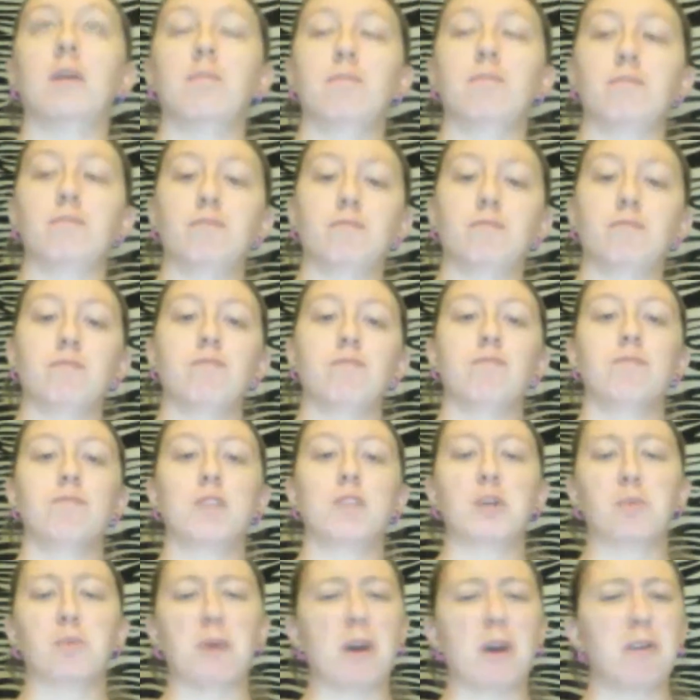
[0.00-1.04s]

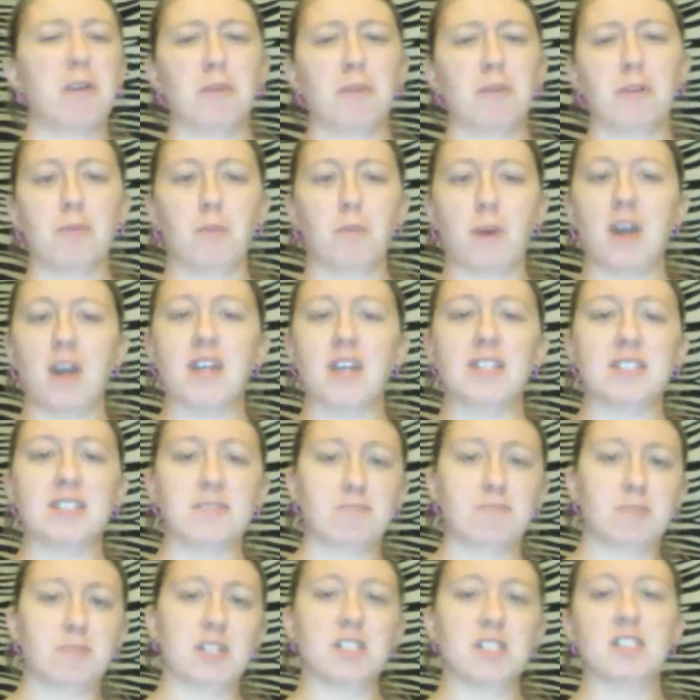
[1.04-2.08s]
You're probably wondering
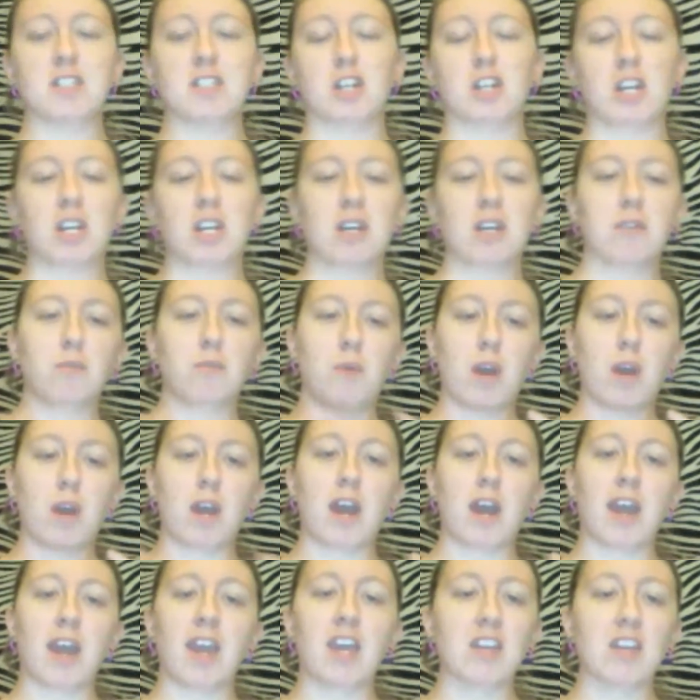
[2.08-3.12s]

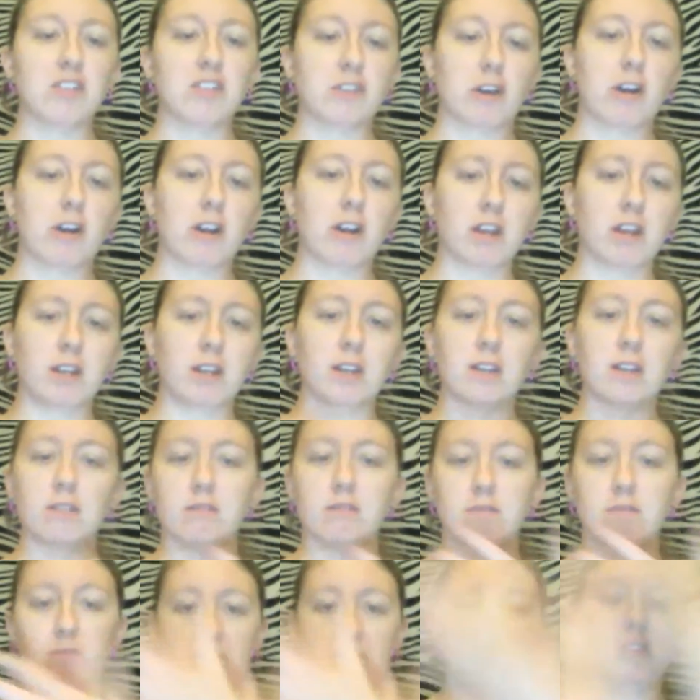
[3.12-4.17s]
why I get dark
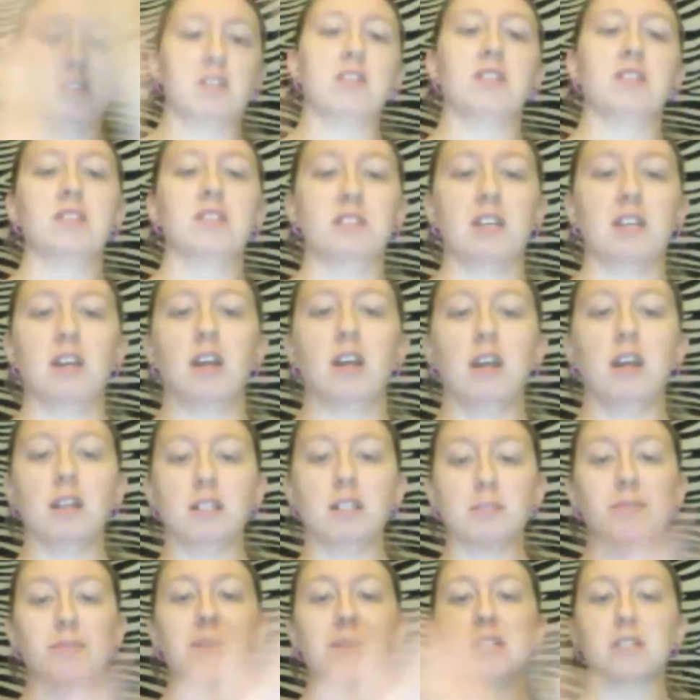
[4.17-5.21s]
in this
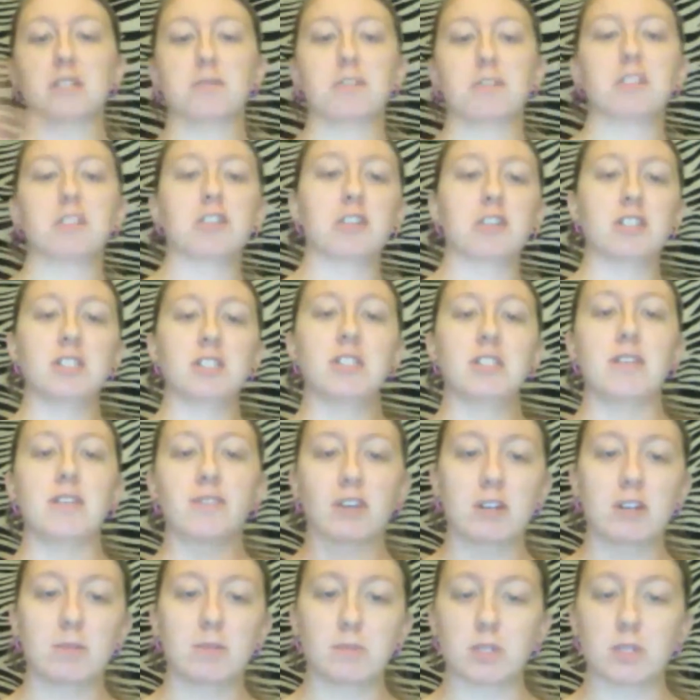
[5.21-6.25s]
area. That's because my
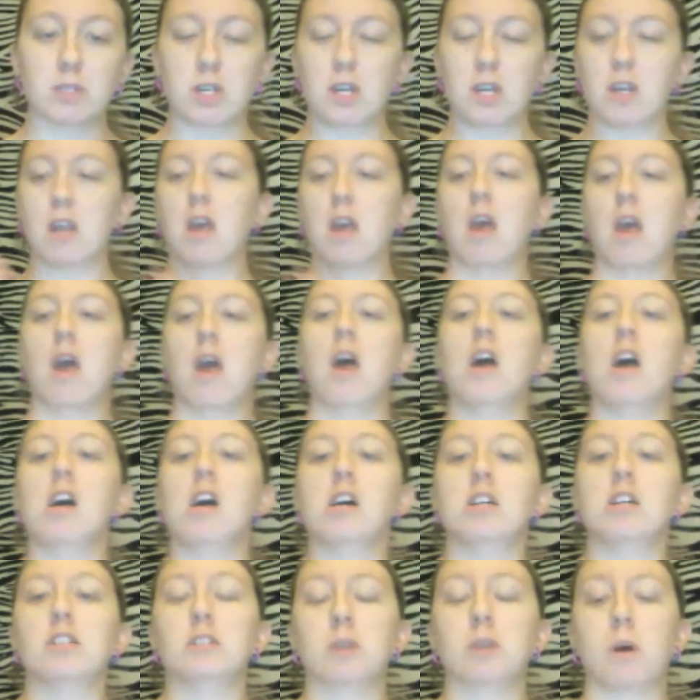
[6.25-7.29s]
screensaver comes on.
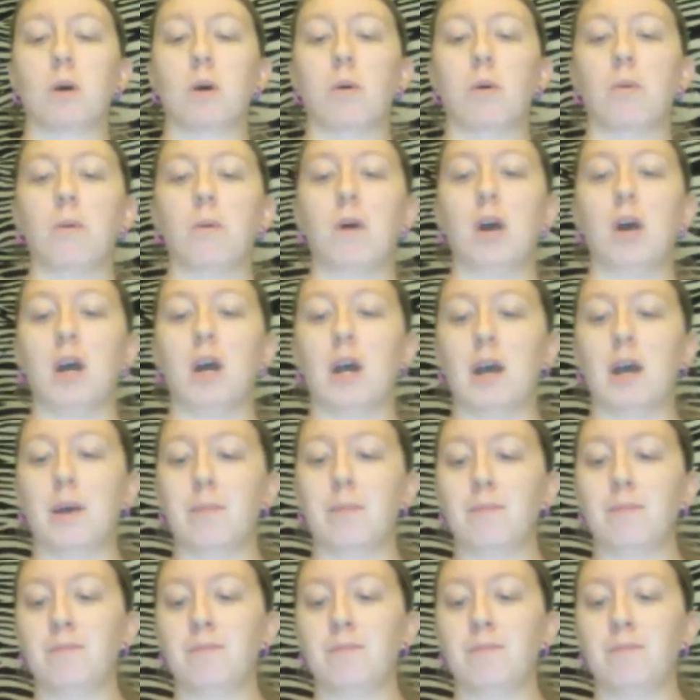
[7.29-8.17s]
So,